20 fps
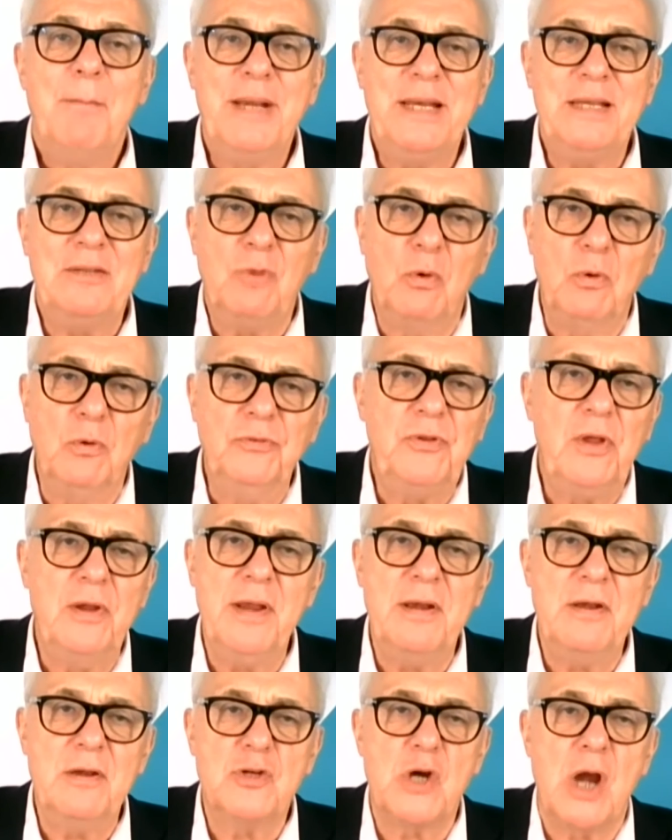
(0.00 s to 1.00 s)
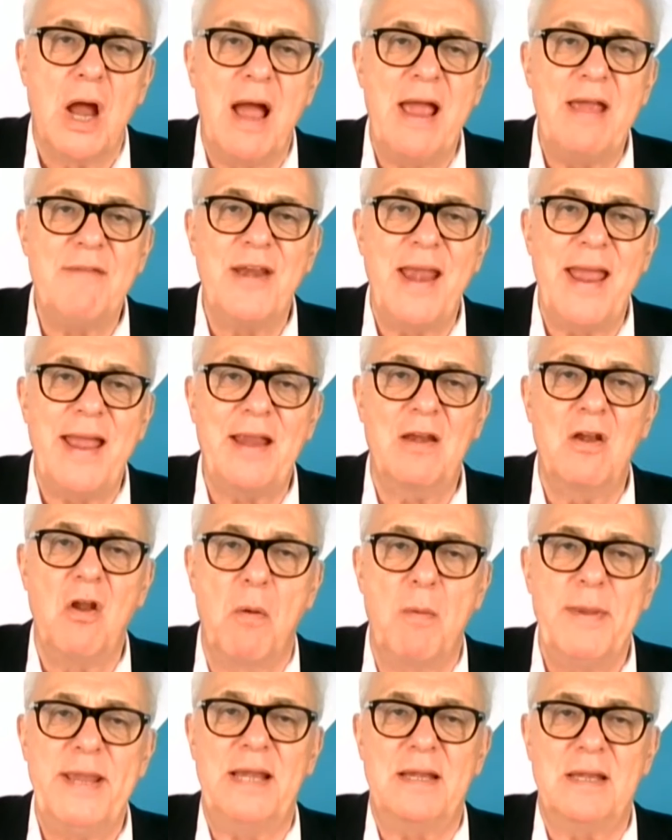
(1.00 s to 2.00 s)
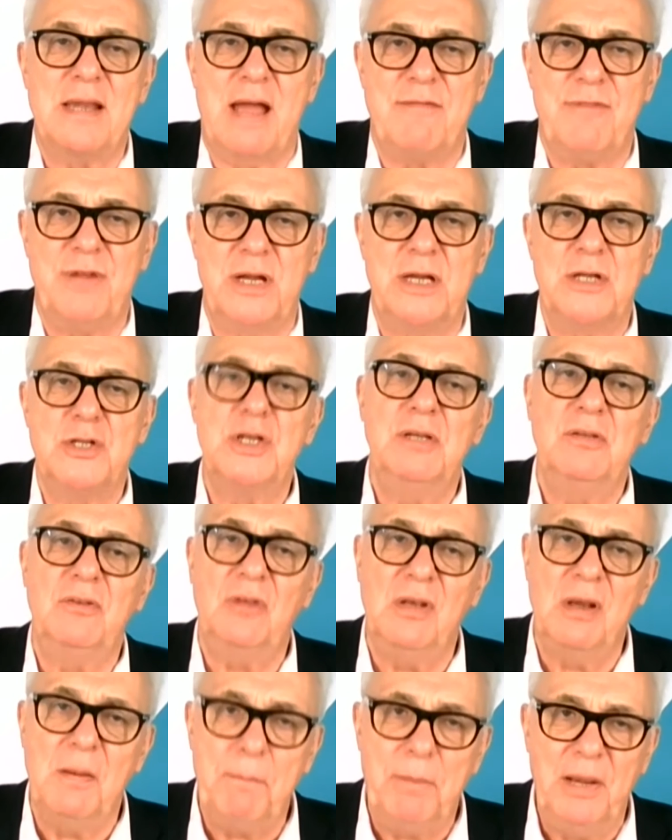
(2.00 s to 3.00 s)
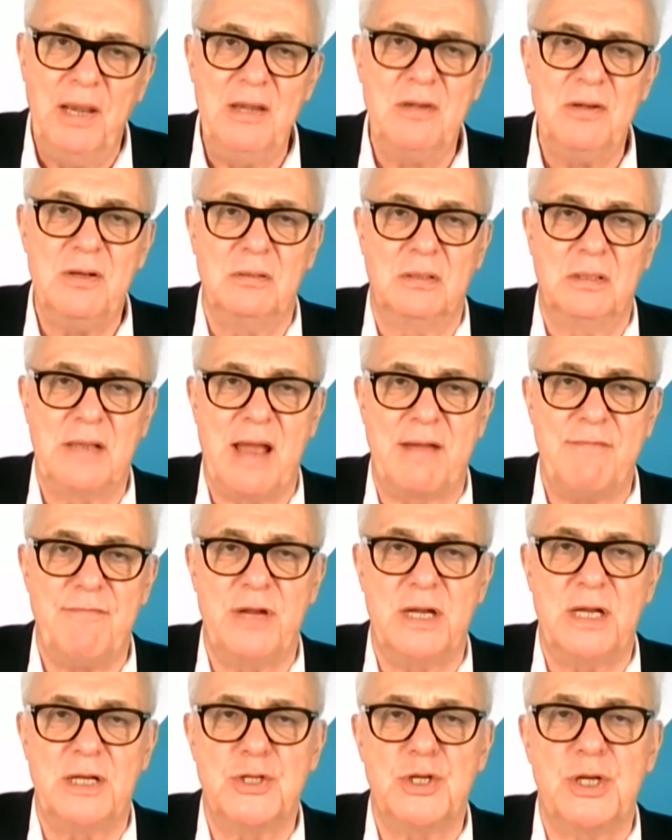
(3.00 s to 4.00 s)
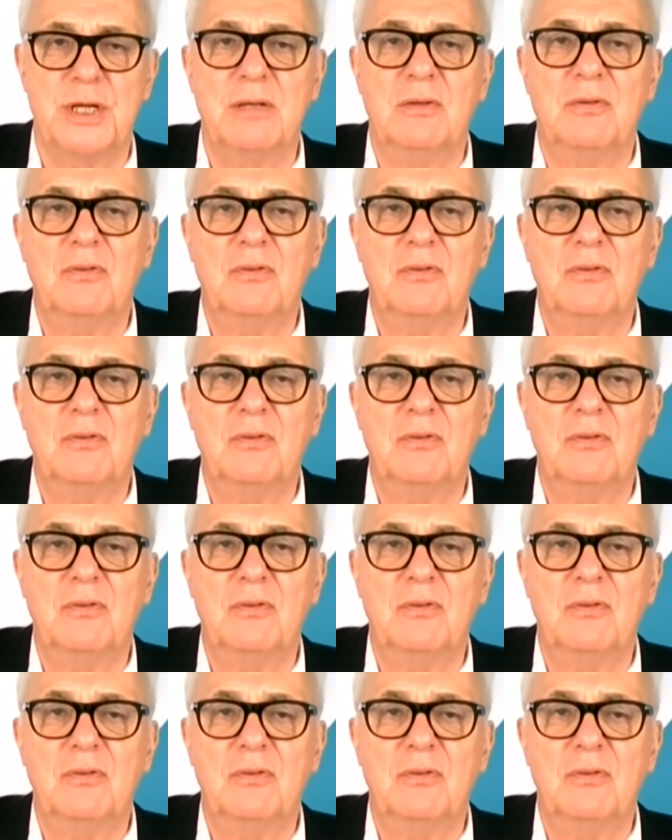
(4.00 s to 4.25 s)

But it's also going to drive an economic divergence and a political divergence,